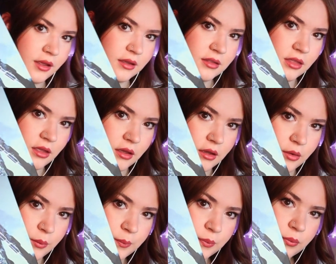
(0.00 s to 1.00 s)
like
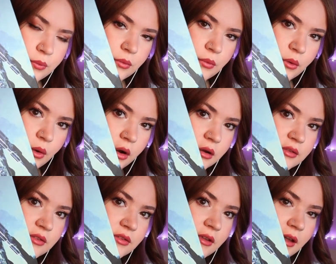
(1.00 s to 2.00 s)
the
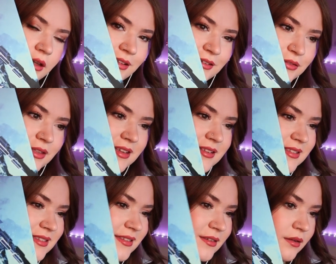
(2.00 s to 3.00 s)
art style of this,